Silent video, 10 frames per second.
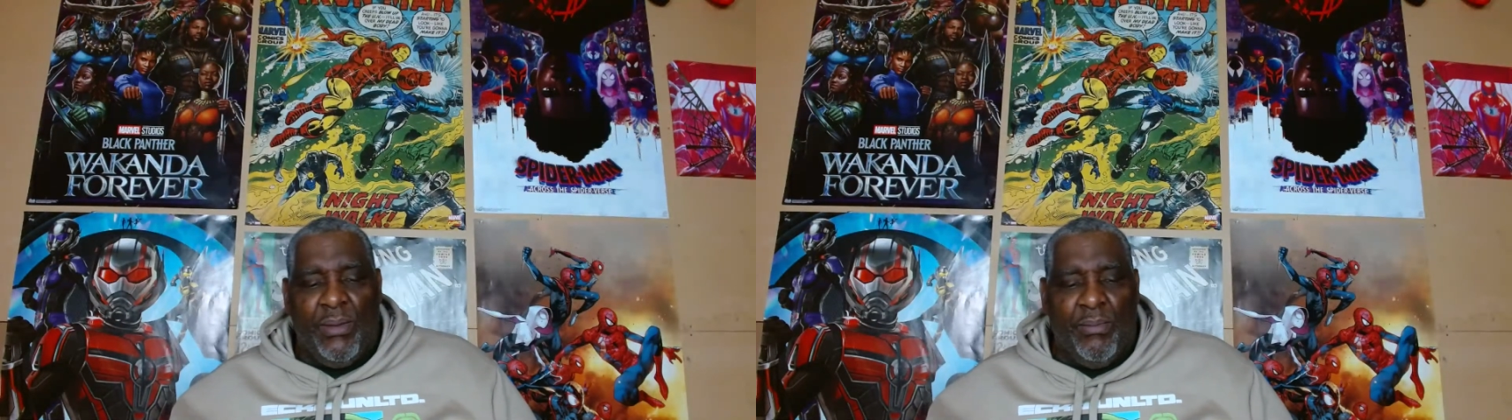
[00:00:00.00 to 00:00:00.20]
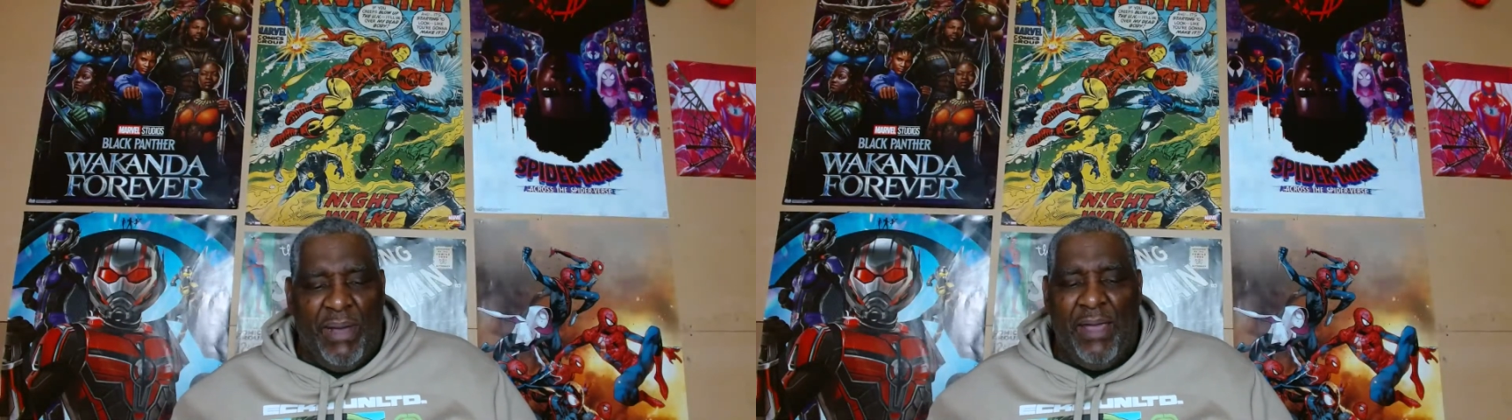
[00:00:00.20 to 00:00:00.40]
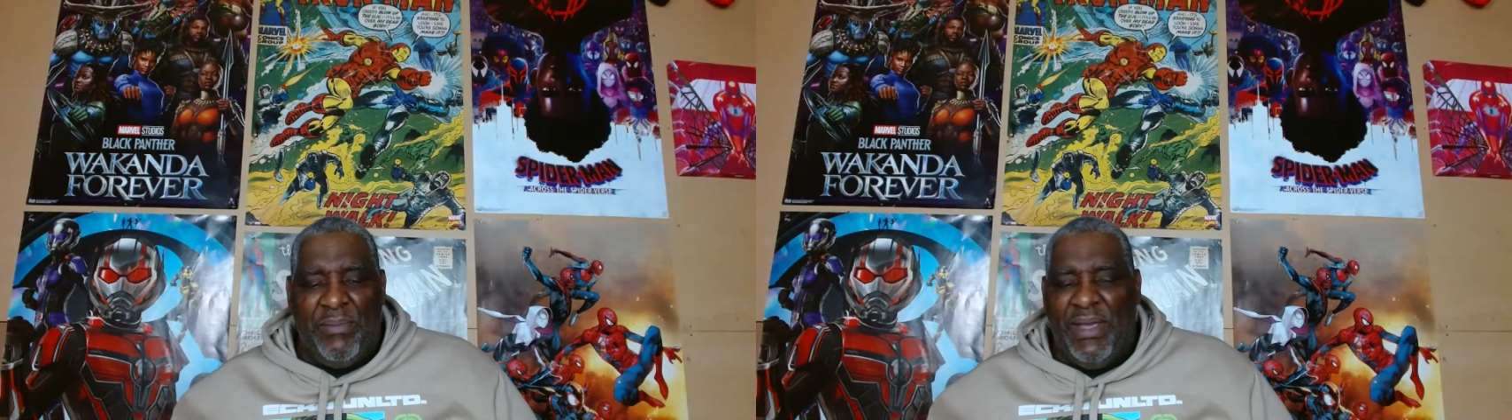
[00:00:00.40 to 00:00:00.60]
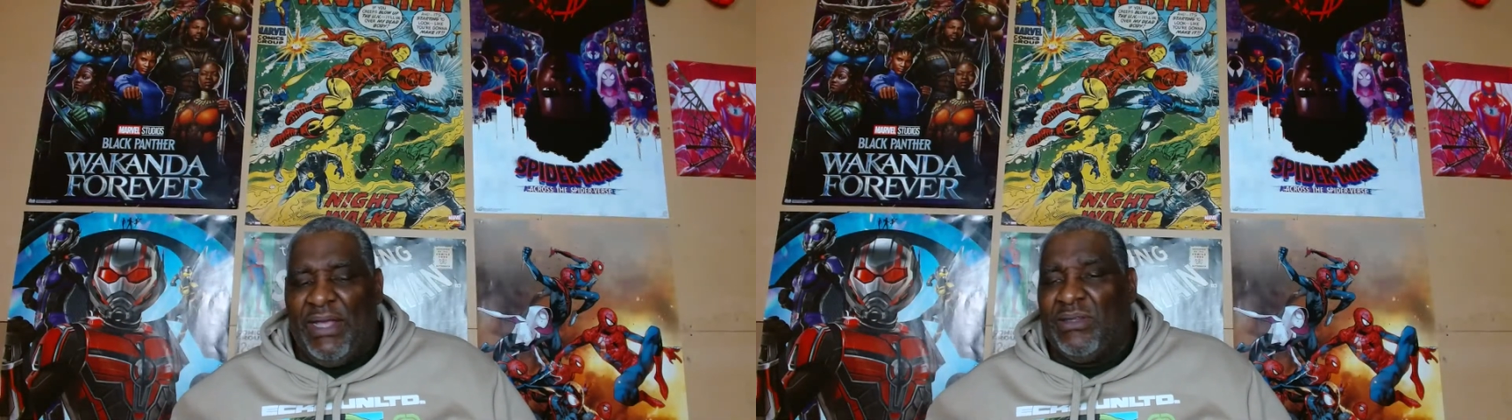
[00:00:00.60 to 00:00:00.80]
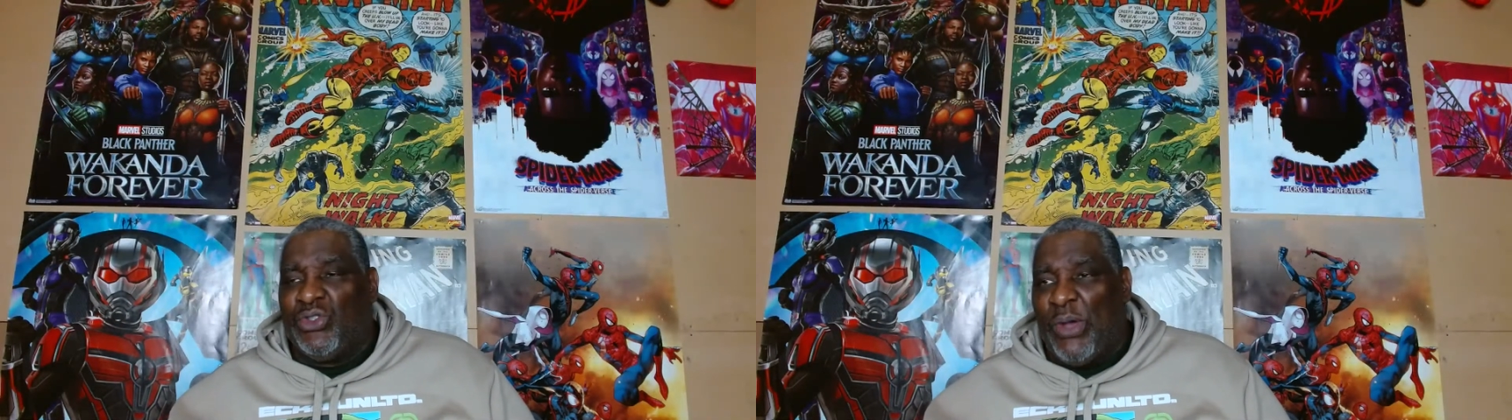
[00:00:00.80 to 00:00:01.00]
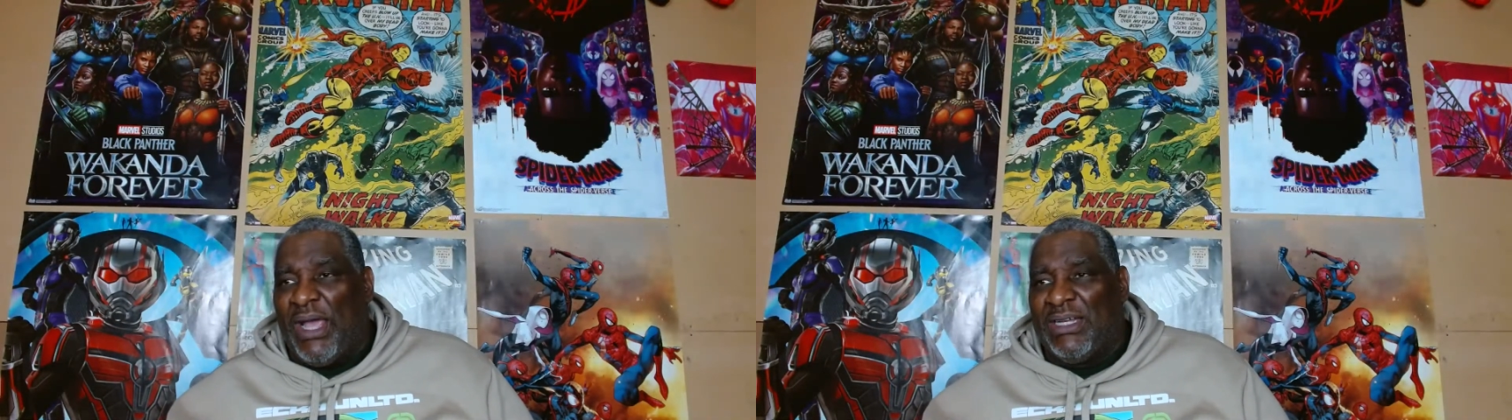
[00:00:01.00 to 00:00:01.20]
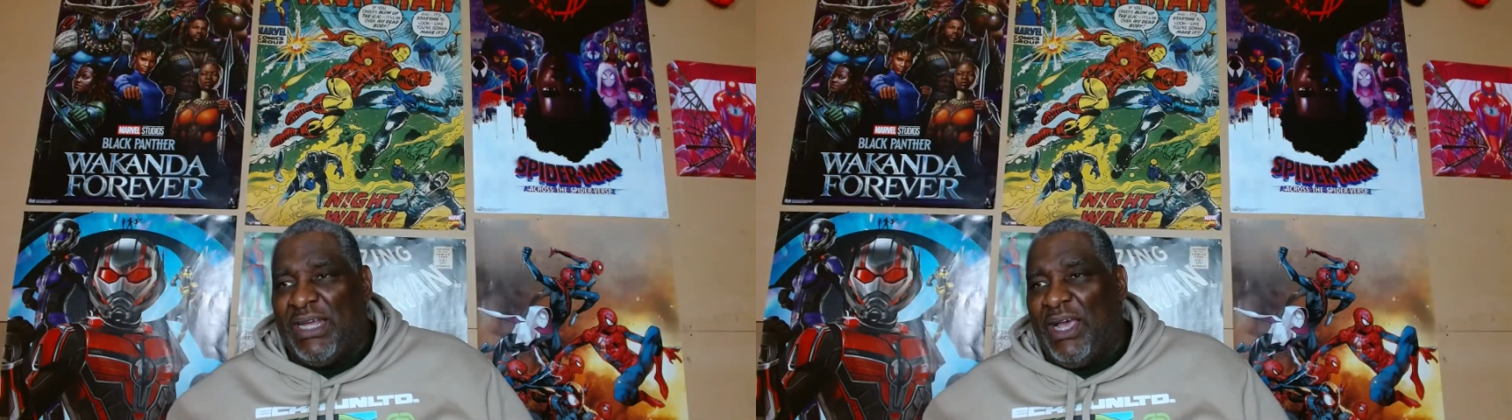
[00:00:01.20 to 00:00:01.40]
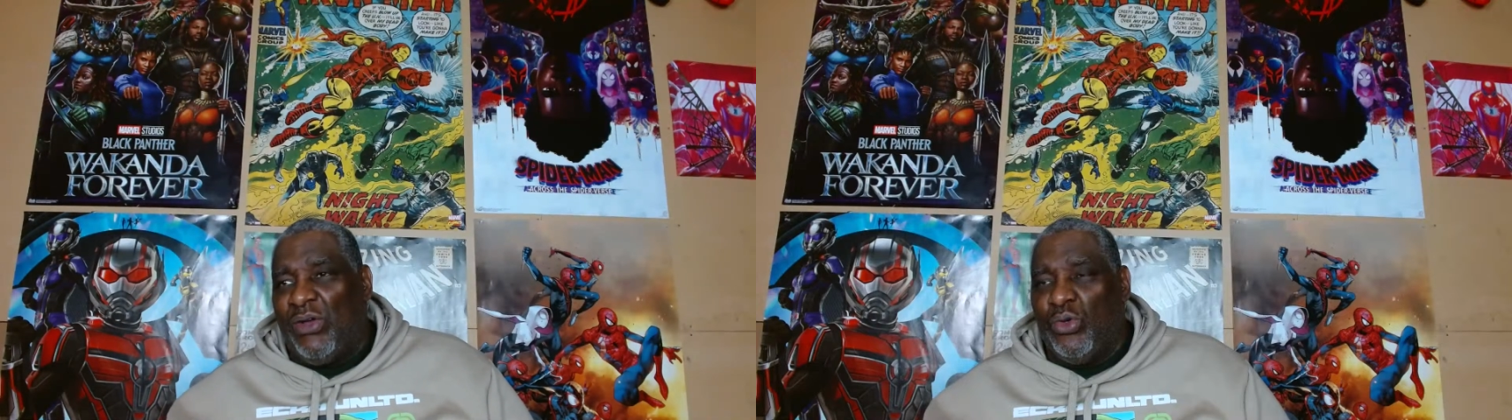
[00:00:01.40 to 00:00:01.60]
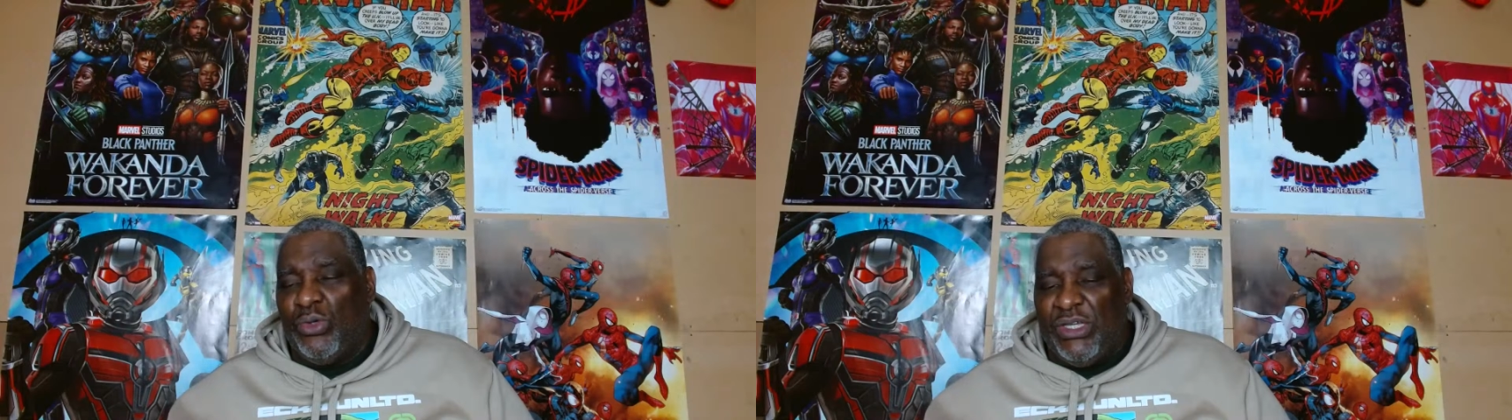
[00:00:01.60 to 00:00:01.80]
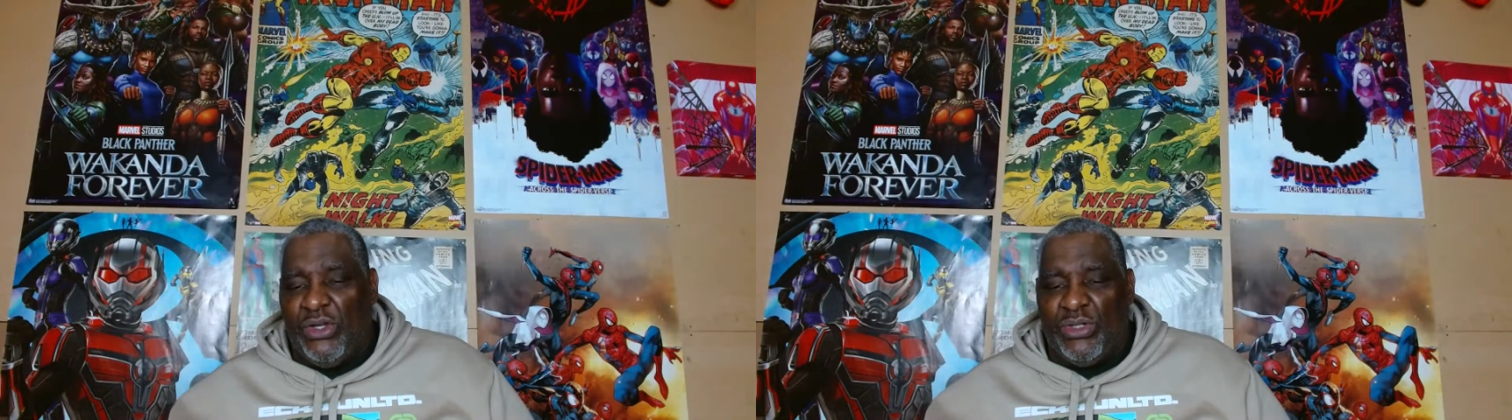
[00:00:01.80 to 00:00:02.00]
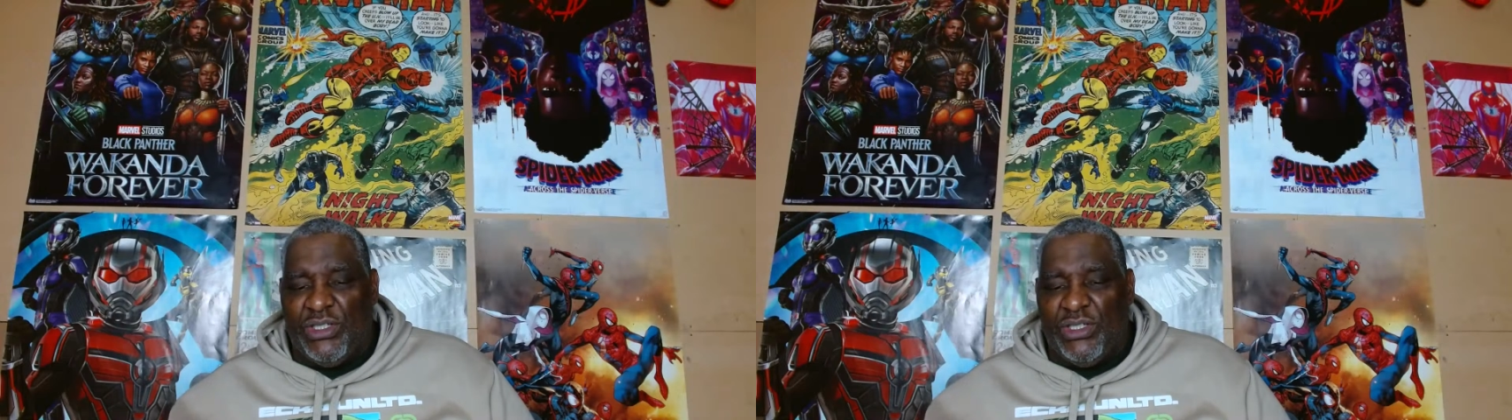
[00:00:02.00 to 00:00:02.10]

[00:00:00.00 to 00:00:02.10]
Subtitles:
Batman tracked down who killed